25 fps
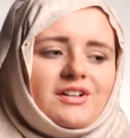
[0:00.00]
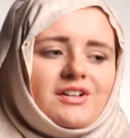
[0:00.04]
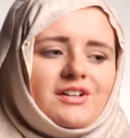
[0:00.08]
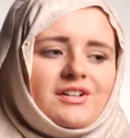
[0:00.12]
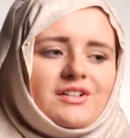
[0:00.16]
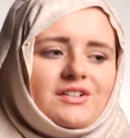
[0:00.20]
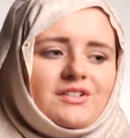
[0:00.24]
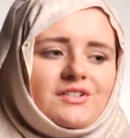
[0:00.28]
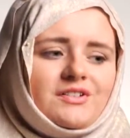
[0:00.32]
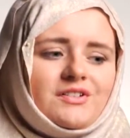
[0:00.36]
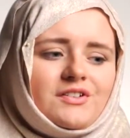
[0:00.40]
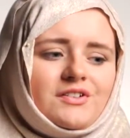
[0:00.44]

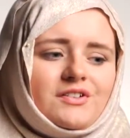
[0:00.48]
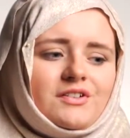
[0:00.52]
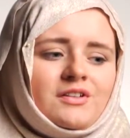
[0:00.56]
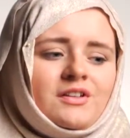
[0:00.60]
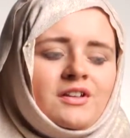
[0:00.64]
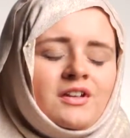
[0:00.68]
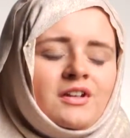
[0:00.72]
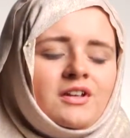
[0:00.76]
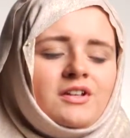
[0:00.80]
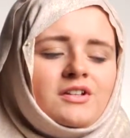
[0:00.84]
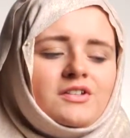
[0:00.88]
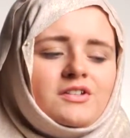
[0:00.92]
And I
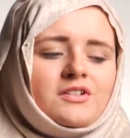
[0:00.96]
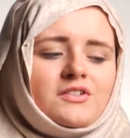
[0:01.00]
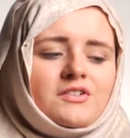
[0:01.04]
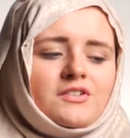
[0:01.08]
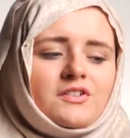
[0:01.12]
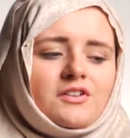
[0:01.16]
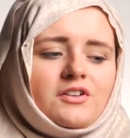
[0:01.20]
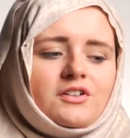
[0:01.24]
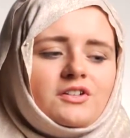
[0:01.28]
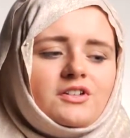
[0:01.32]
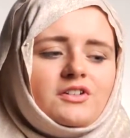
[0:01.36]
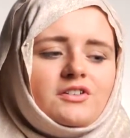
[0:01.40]

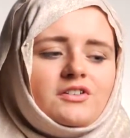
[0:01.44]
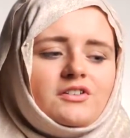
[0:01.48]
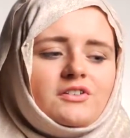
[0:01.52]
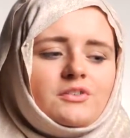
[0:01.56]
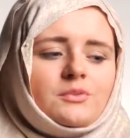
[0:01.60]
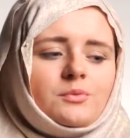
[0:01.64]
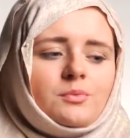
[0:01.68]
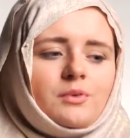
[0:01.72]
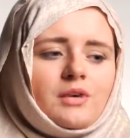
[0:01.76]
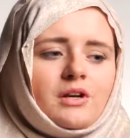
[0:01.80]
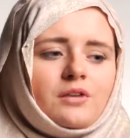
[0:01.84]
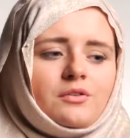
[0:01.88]
decided
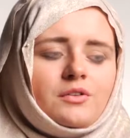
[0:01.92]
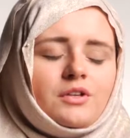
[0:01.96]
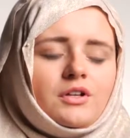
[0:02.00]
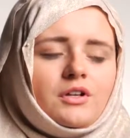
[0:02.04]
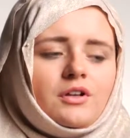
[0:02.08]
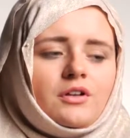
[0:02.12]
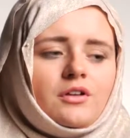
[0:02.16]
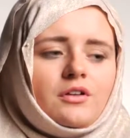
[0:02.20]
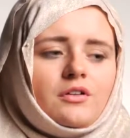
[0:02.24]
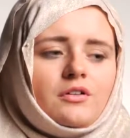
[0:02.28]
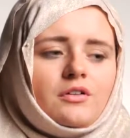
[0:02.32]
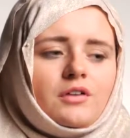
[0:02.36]
as well, you
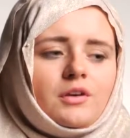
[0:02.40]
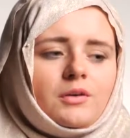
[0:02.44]
know,